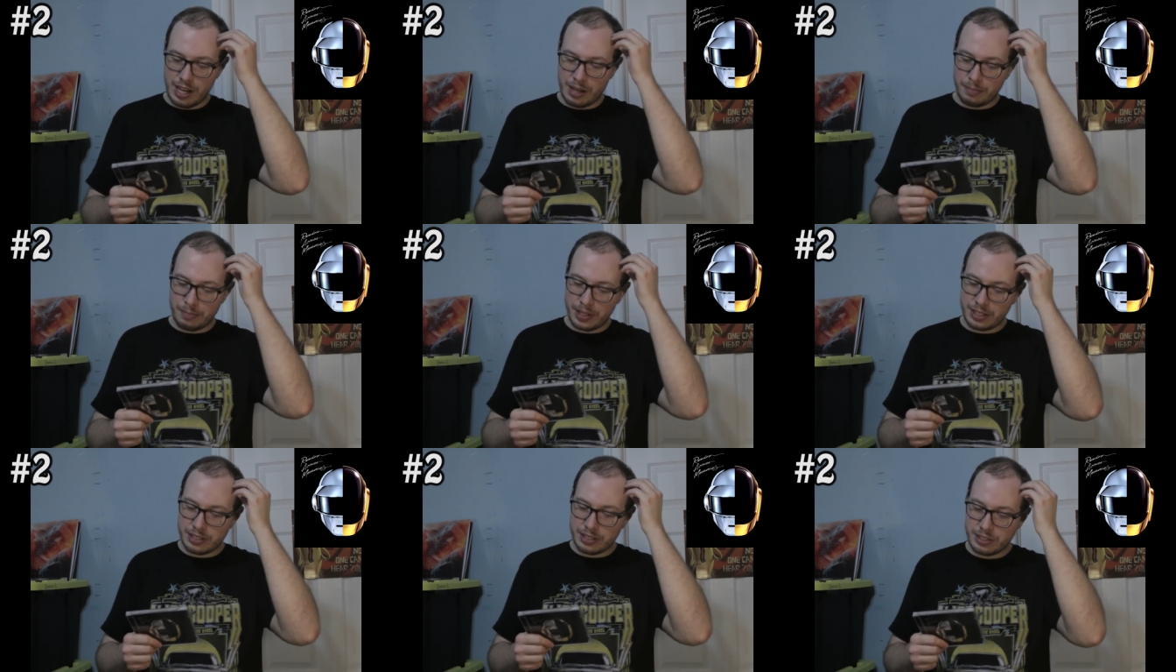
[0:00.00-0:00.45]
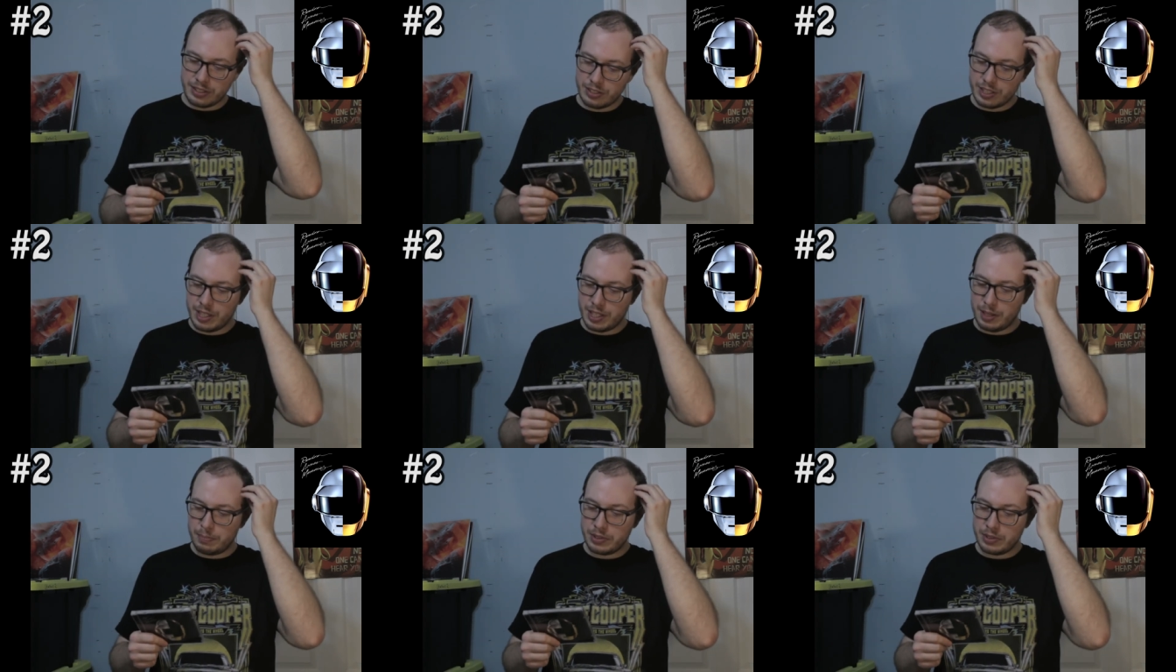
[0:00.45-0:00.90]
because there's a
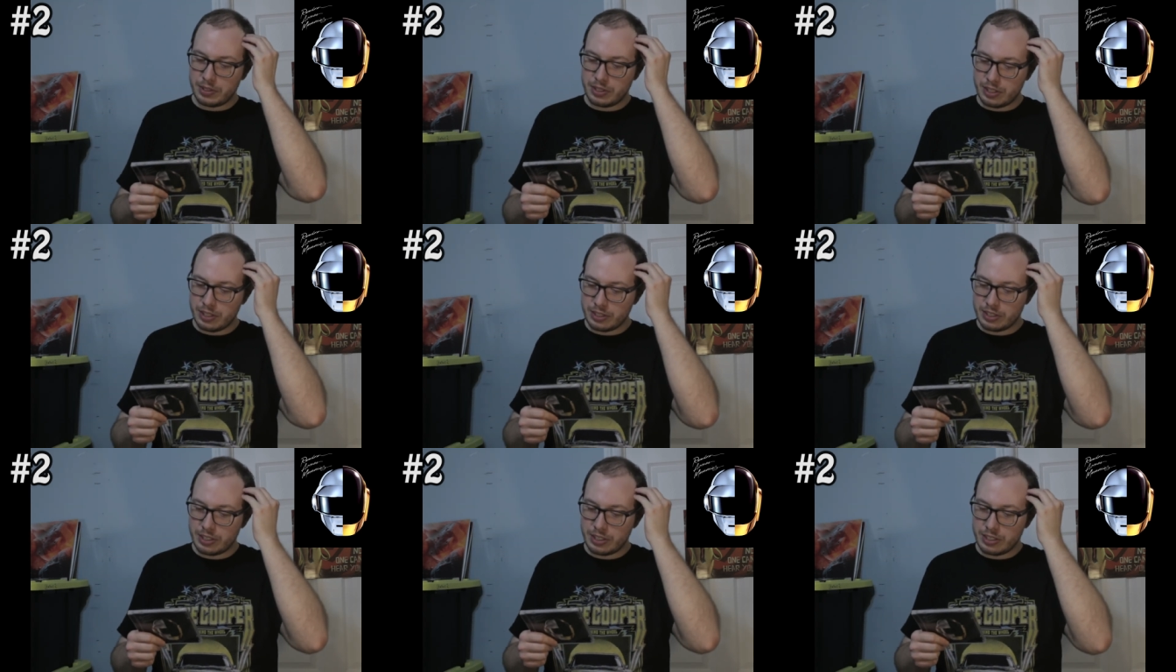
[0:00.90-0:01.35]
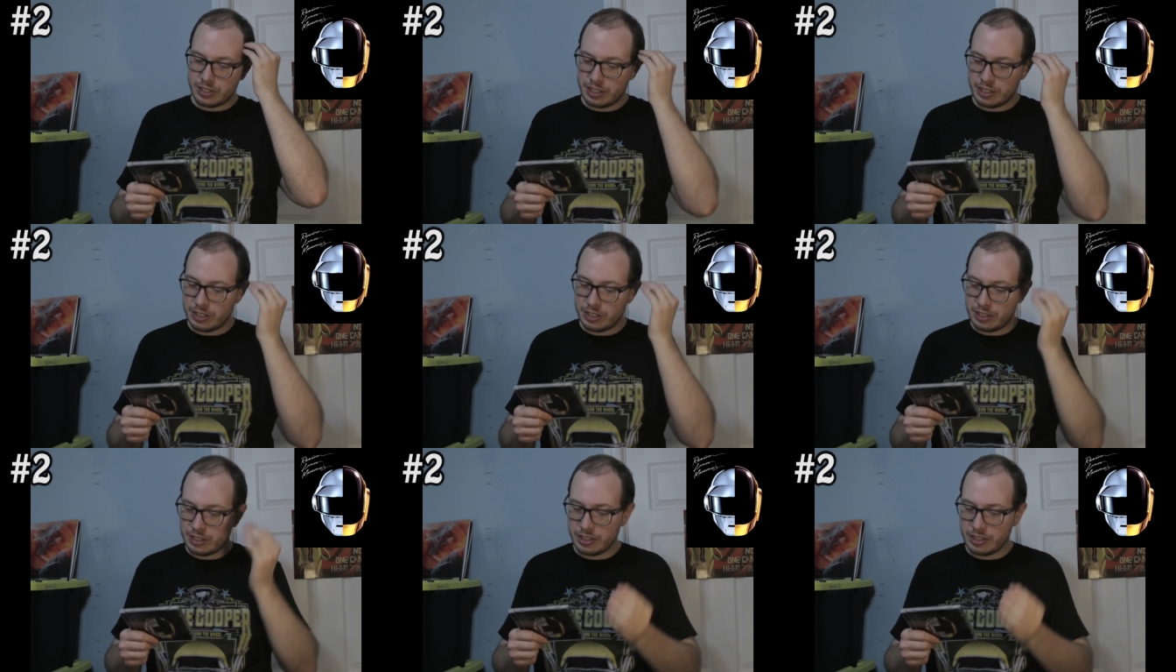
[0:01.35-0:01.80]
couple songs on
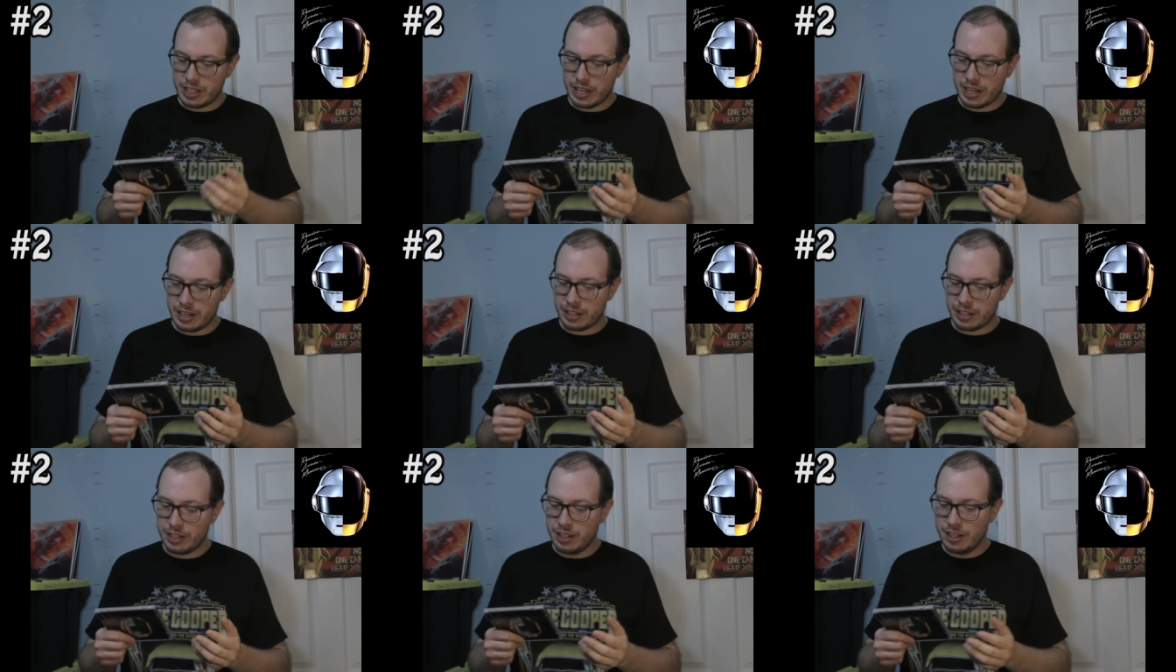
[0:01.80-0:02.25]
here like